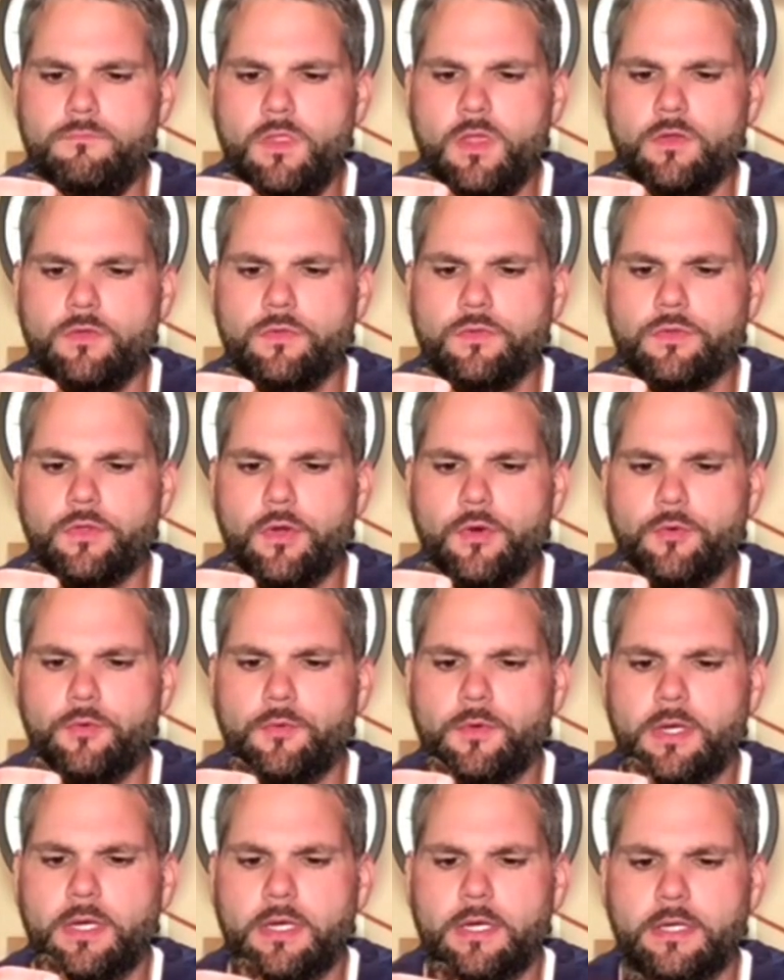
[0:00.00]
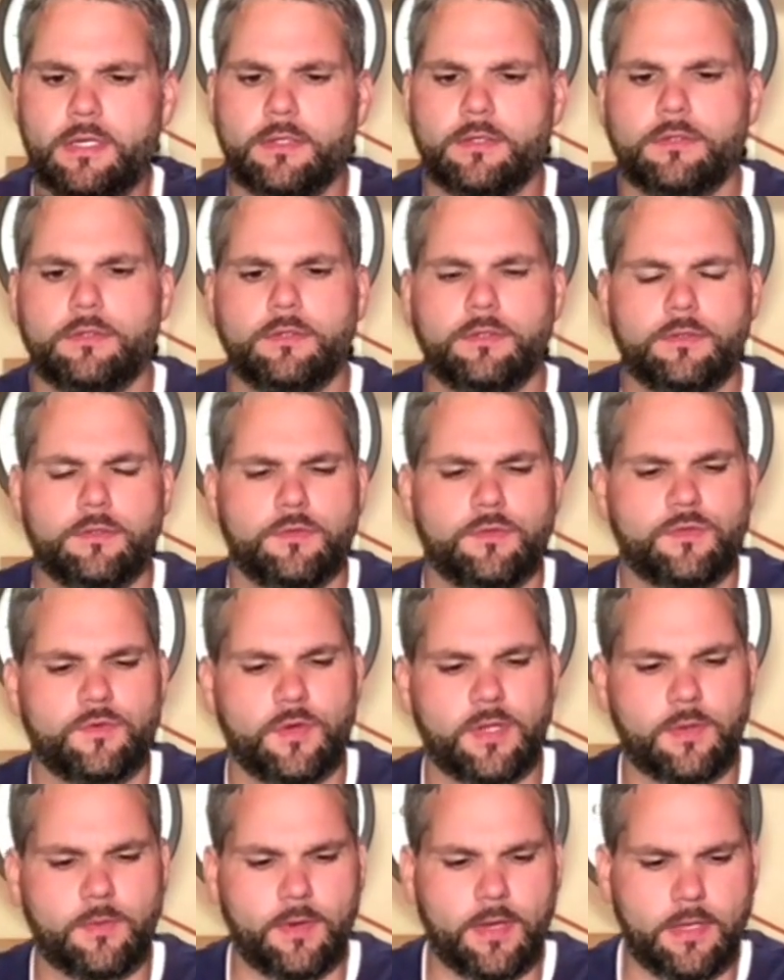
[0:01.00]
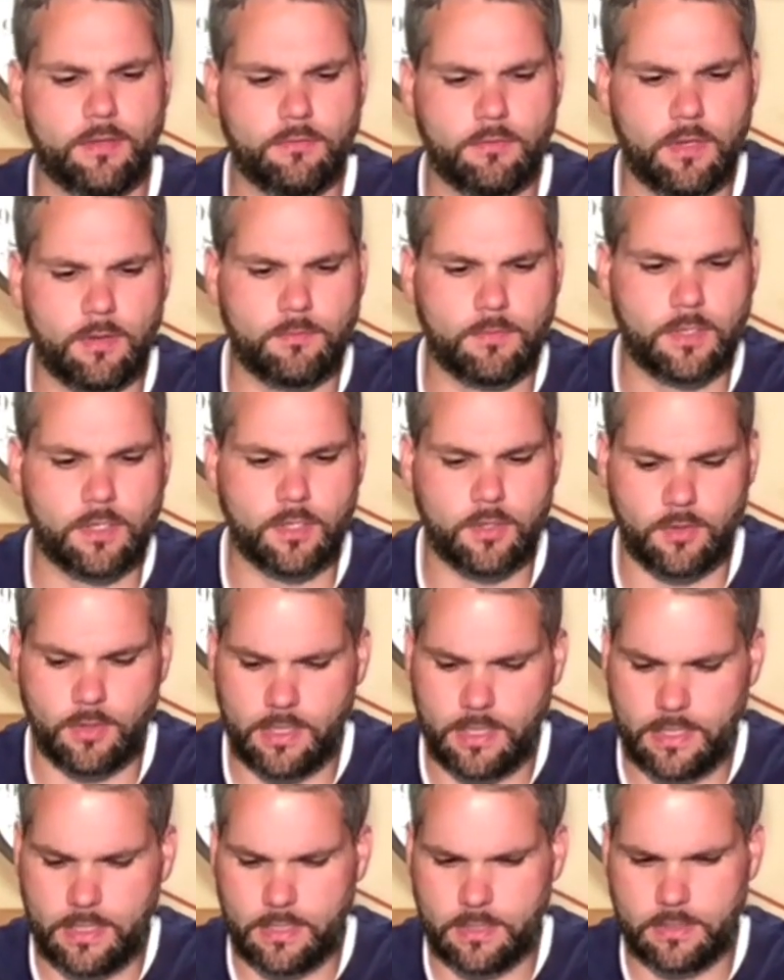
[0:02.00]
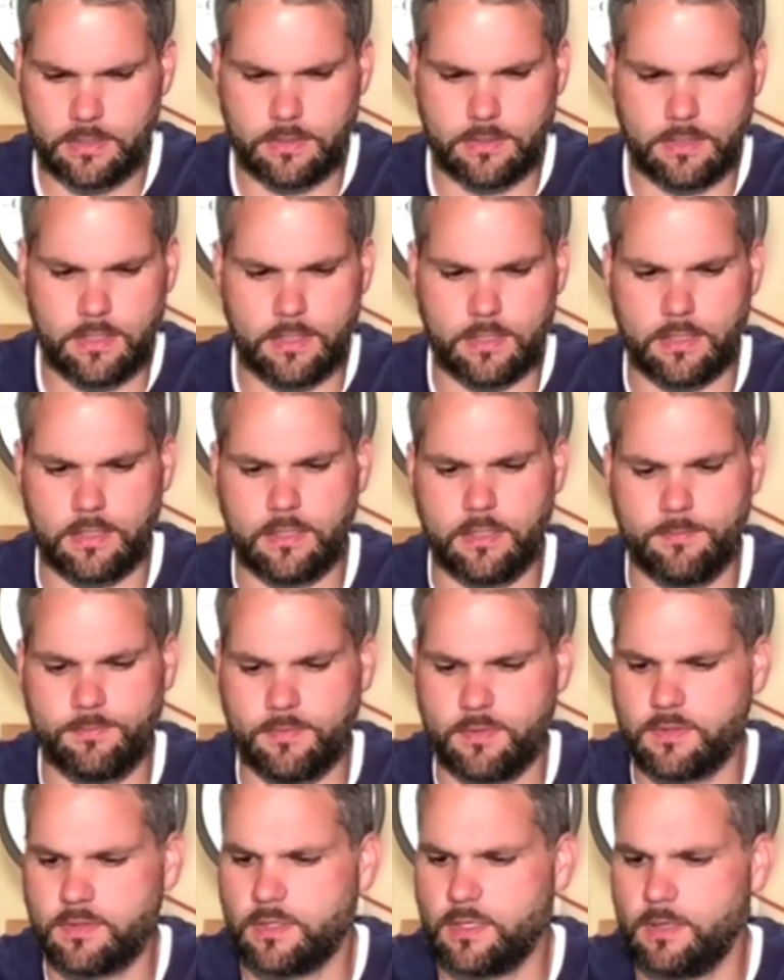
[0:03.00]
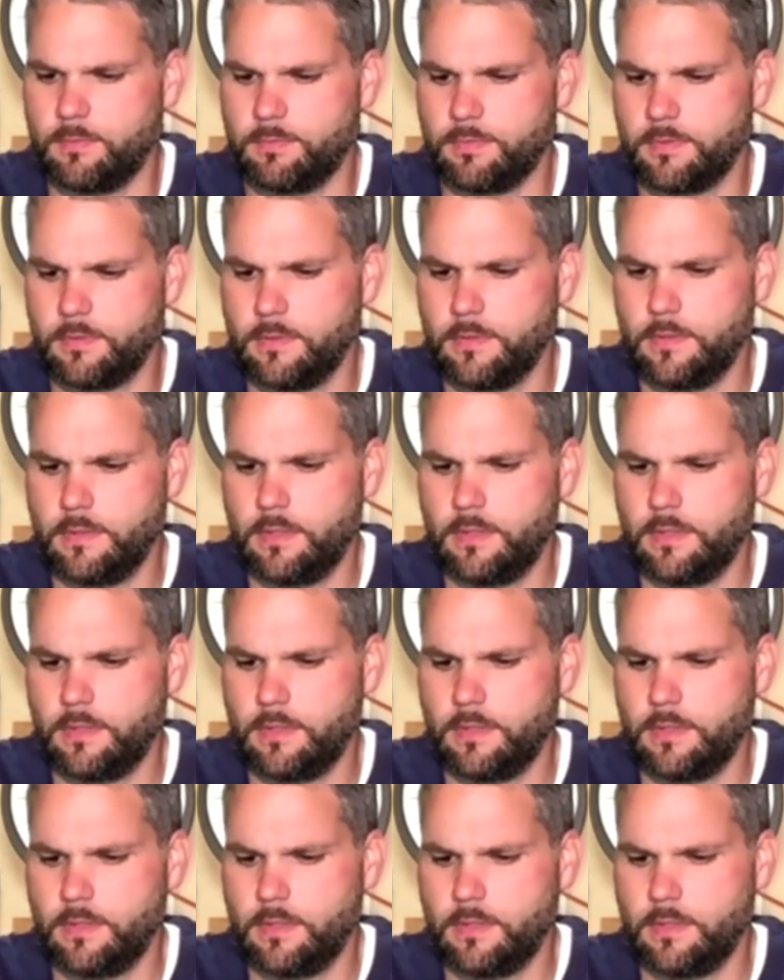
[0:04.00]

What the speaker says: So, anyway, I'm going to go ahead and clip this up.